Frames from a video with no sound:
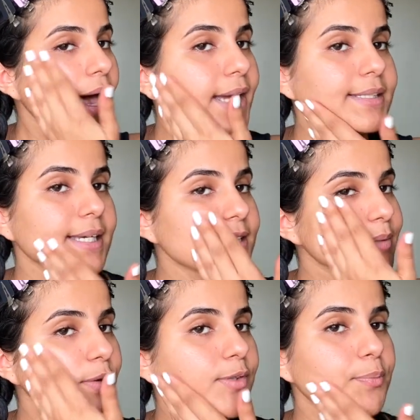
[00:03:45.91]
I take
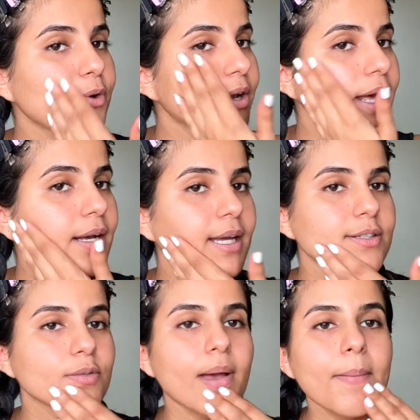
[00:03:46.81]
some of the product
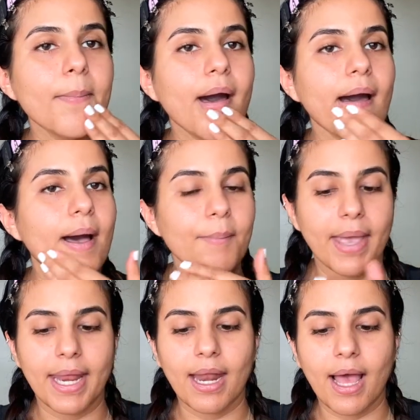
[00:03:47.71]
into my
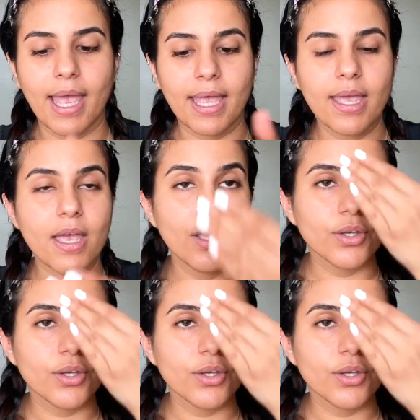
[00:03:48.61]
palm and I,